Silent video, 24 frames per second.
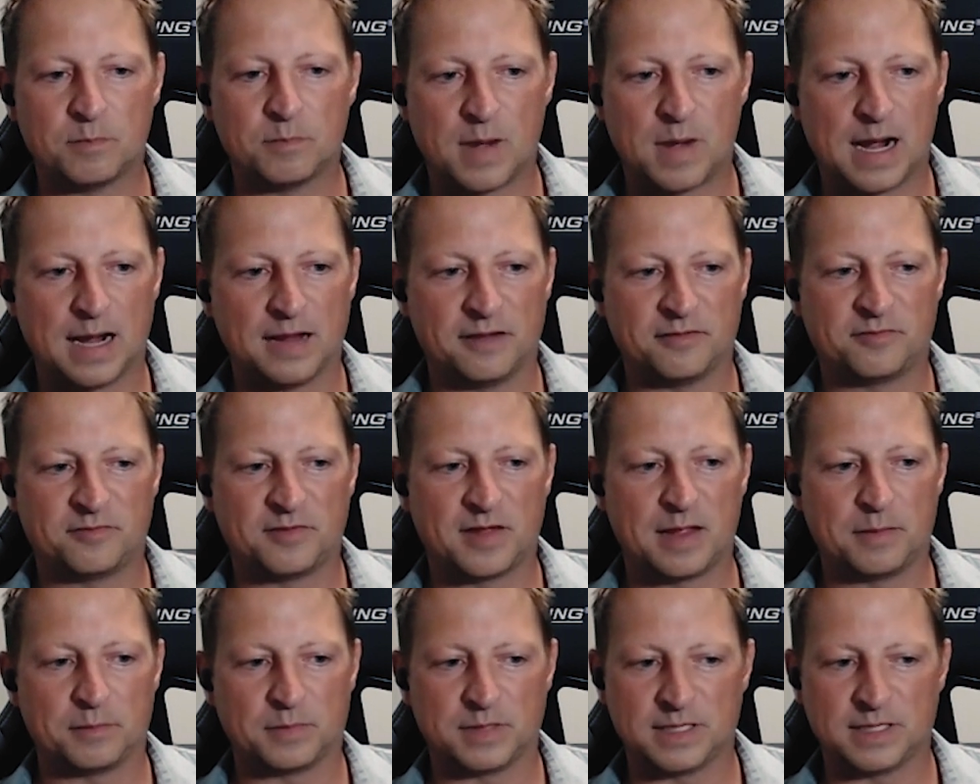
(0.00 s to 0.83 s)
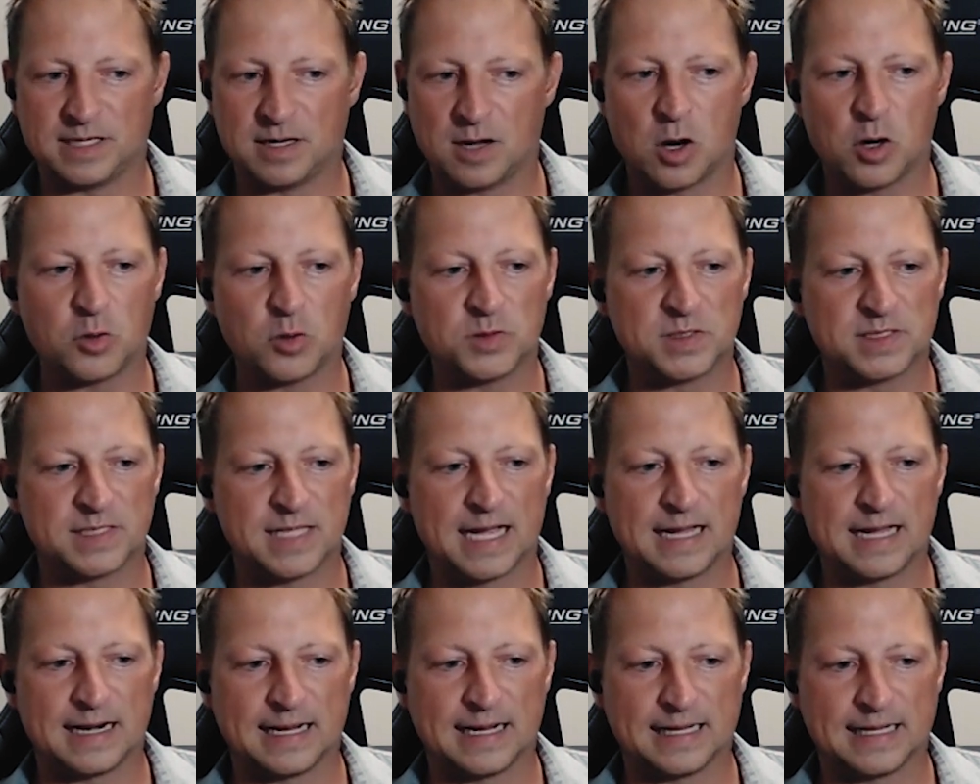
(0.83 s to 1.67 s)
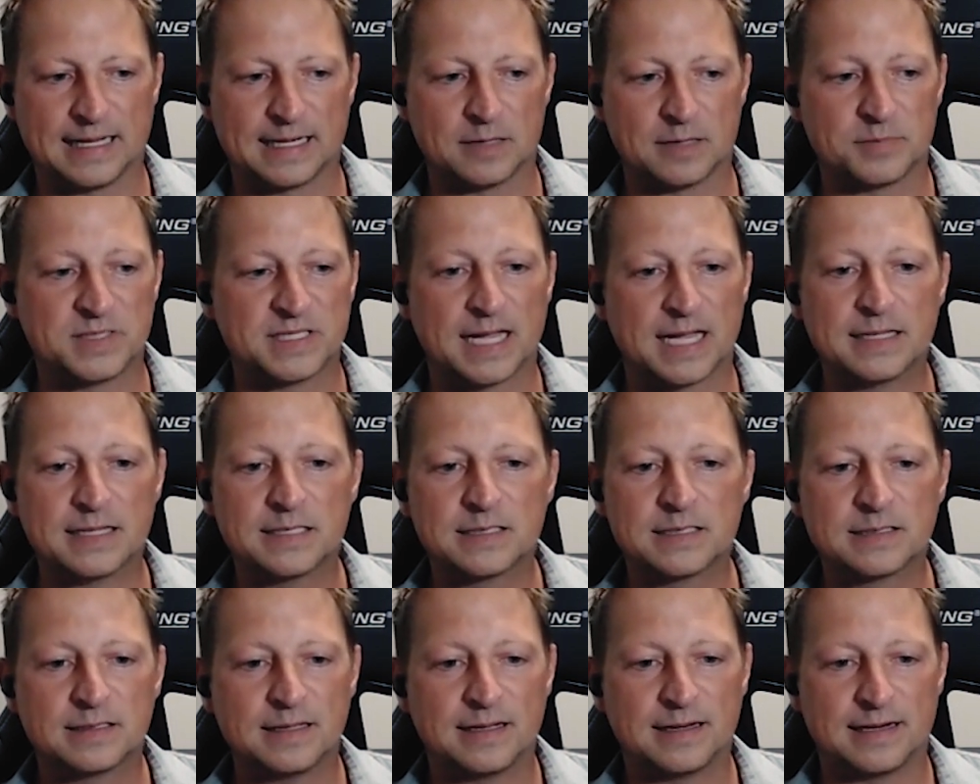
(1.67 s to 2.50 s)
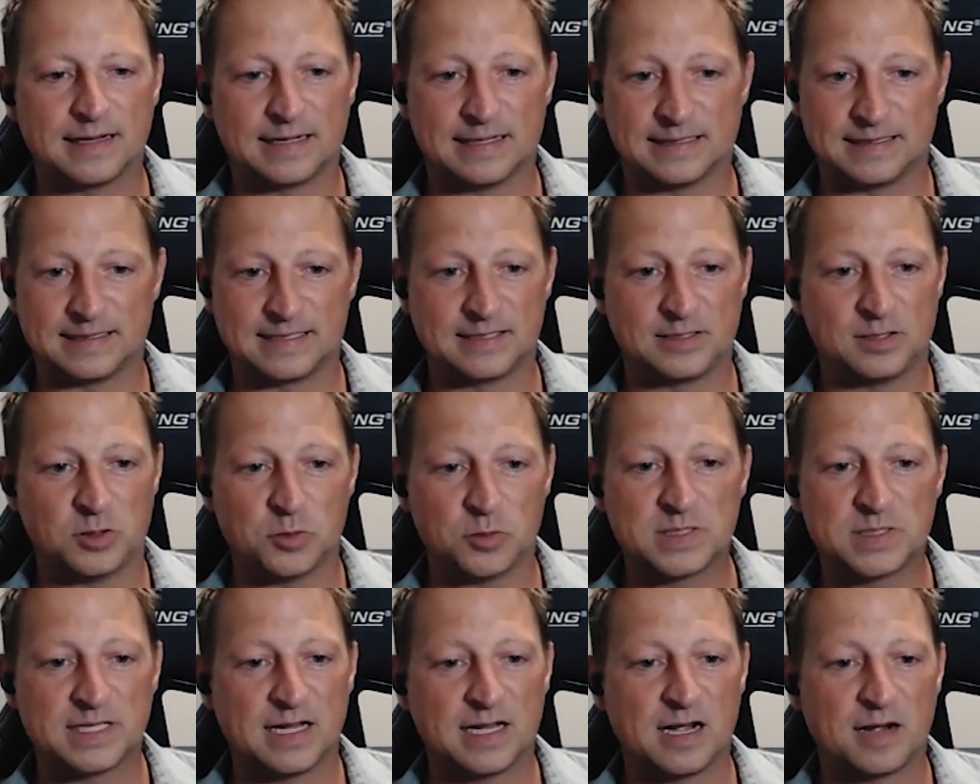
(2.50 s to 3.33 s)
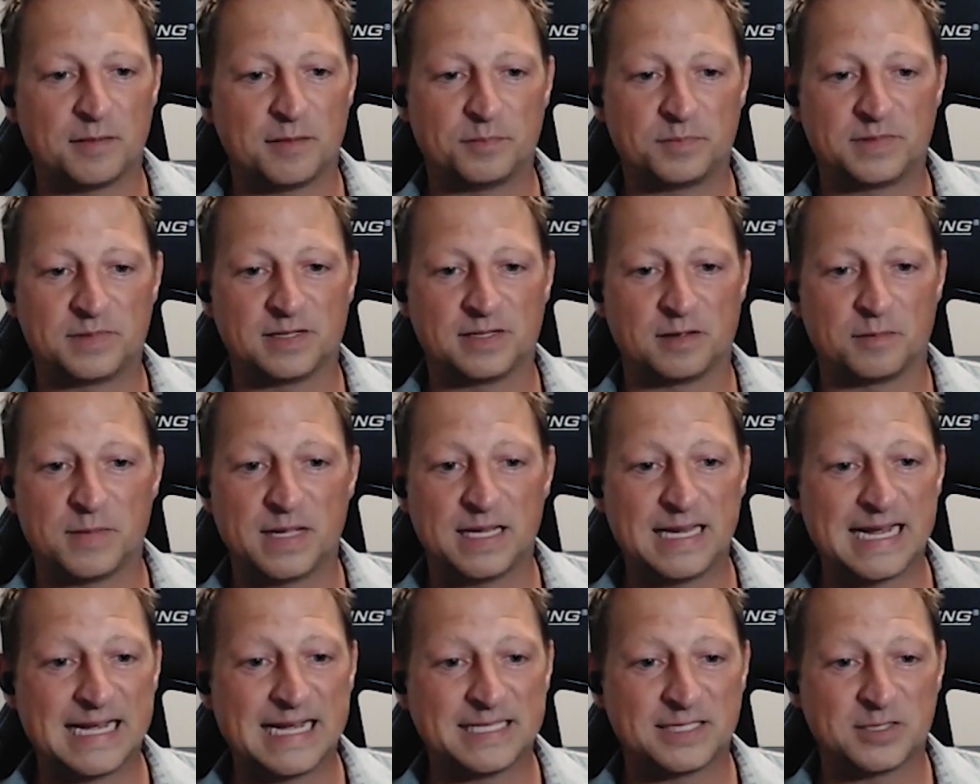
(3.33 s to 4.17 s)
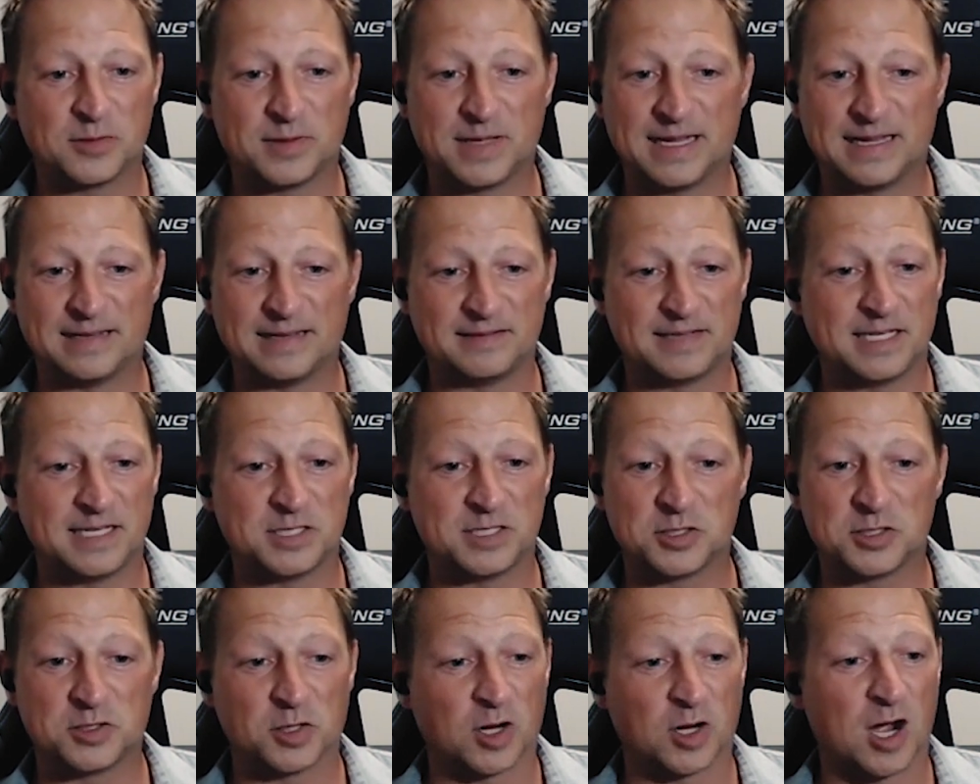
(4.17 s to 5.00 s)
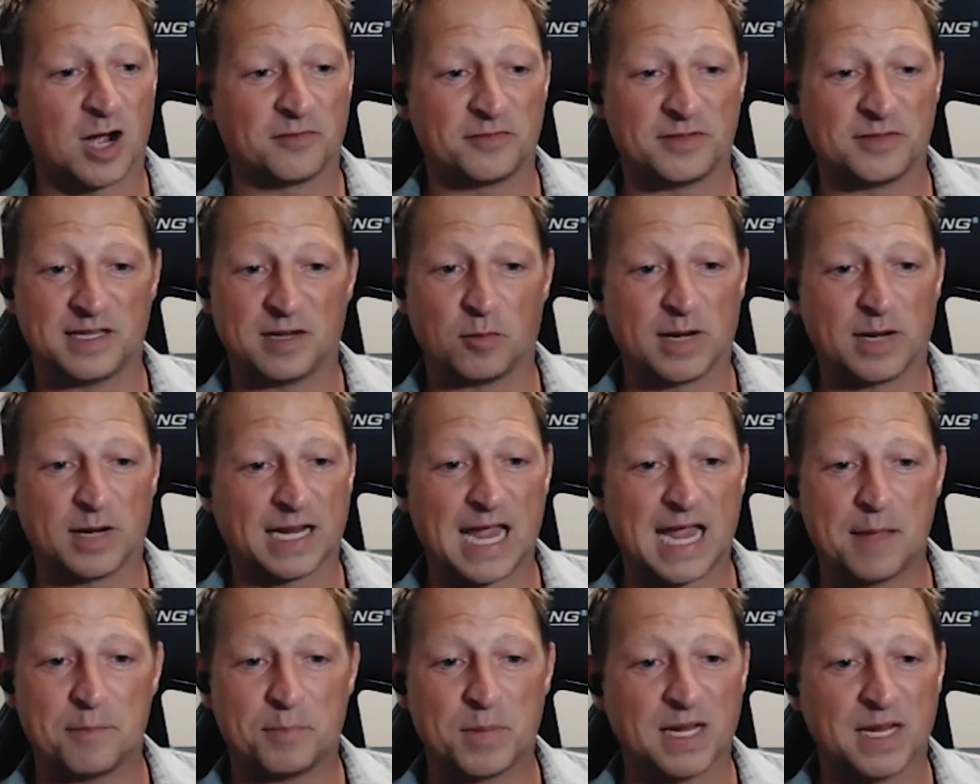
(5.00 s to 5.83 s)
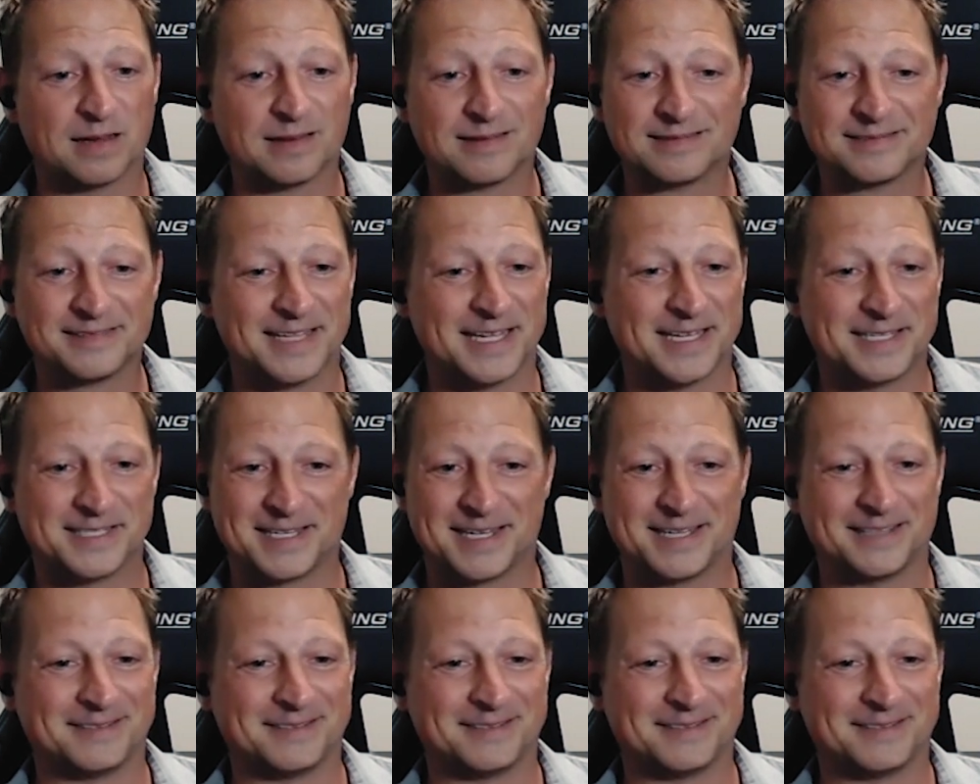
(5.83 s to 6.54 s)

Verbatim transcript: My family knows that I get obsessed, and I do stay up till midnight. So they they just took off and they went camping. They said